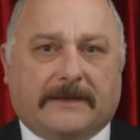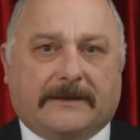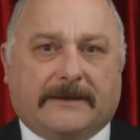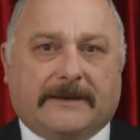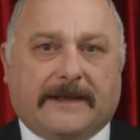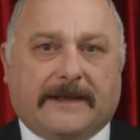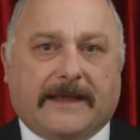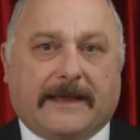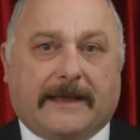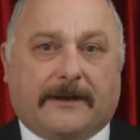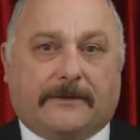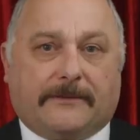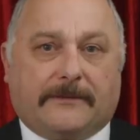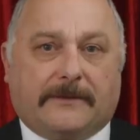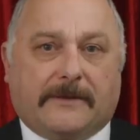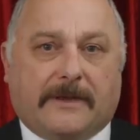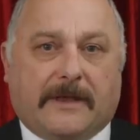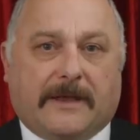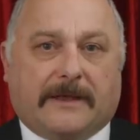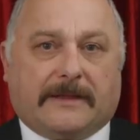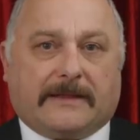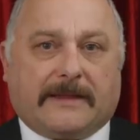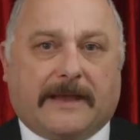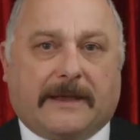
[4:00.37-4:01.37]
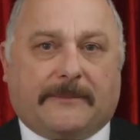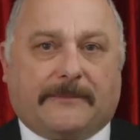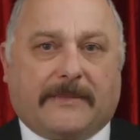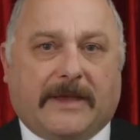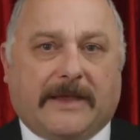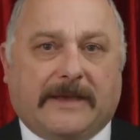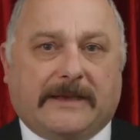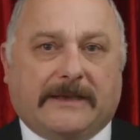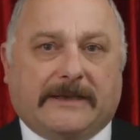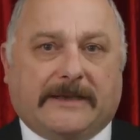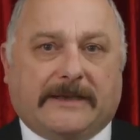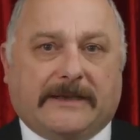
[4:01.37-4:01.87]
Now, that
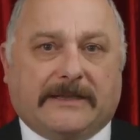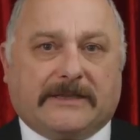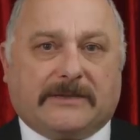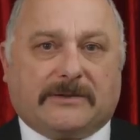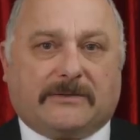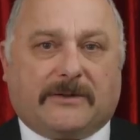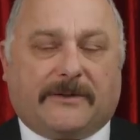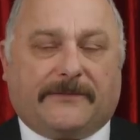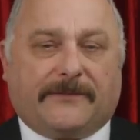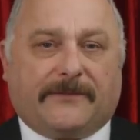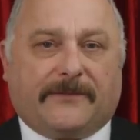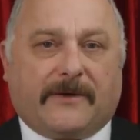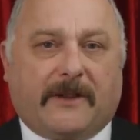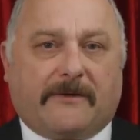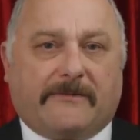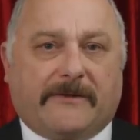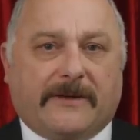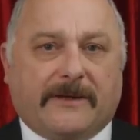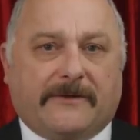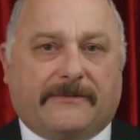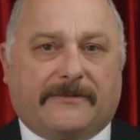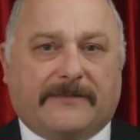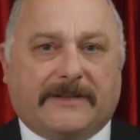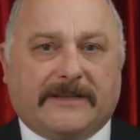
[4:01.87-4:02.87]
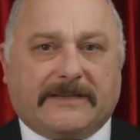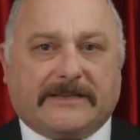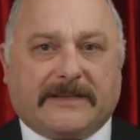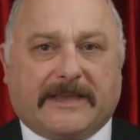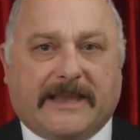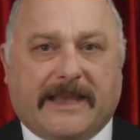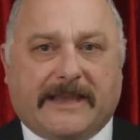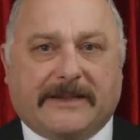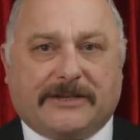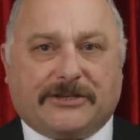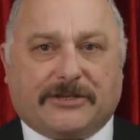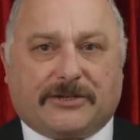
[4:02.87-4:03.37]
may lead to a flurry of
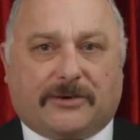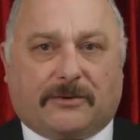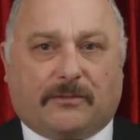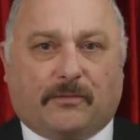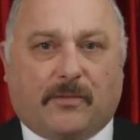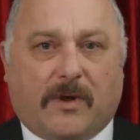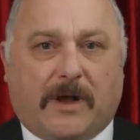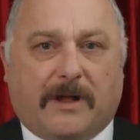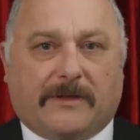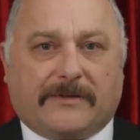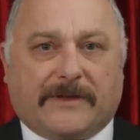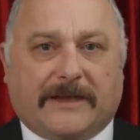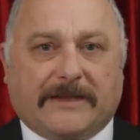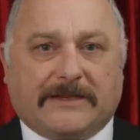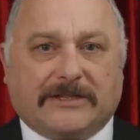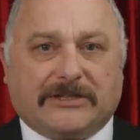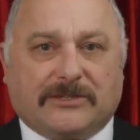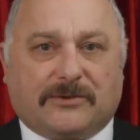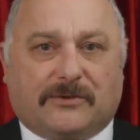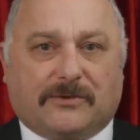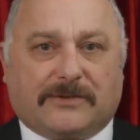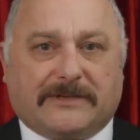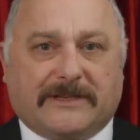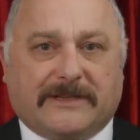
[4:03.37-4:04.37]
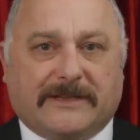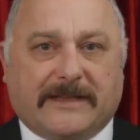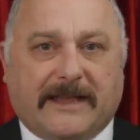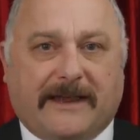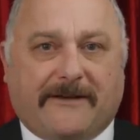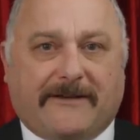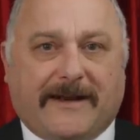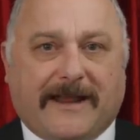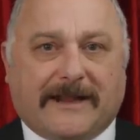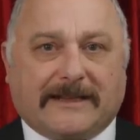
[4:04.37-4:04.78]
litigation while they sorted their